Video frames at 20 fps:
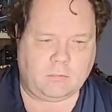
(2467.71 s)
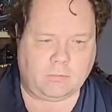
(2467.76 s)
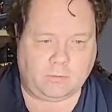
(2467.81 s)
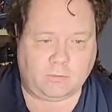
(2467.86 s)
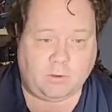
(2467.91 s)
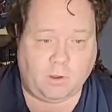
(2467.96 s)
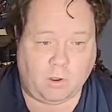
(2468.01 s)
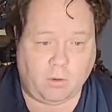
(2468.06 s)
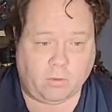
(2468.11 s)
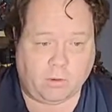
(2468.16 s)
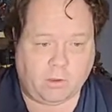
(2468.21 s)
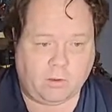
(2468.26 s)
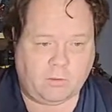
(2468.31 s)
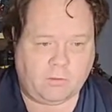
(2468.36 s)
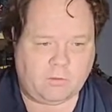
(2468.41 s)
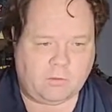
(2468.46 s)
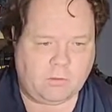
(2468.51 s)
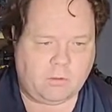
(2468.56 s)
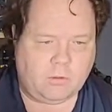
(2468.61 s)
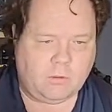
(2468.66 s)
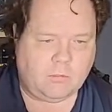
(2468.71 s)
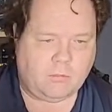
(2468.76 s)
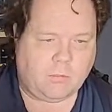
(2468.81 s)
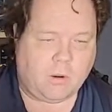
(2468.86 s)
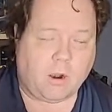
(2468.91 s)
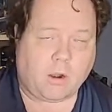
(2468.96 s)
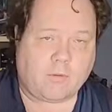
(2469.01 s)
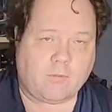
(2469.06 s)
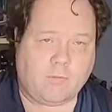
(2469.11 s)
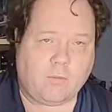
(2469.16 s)
Tony's
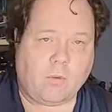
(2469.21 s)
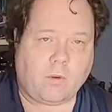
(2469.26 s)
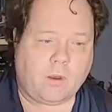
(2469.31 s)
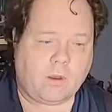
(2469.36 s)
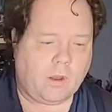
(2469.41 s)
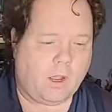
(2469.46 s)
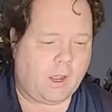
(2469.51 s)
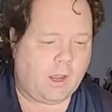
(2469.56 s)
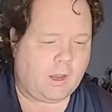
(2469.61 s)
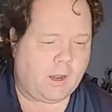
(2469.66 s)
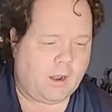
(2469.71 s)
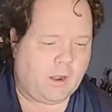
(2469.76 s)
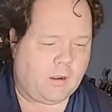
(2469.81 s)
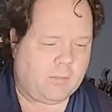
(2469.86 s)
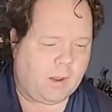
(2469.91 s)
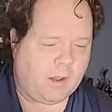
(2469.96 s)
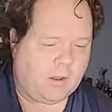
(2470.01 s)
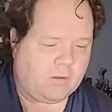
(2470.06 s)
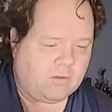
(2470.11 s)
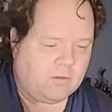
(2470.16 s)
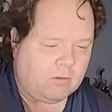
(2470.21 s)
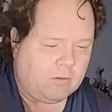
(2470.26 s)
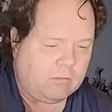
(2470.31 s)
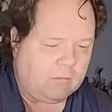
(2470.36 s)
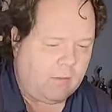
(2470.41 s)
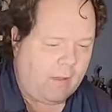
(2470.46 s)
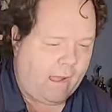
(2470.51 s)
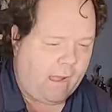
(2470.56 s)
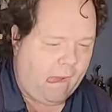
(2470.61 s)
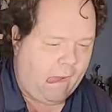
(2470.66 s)
Mark 49 Iron Man suit.
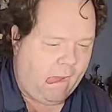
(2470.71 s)
I'm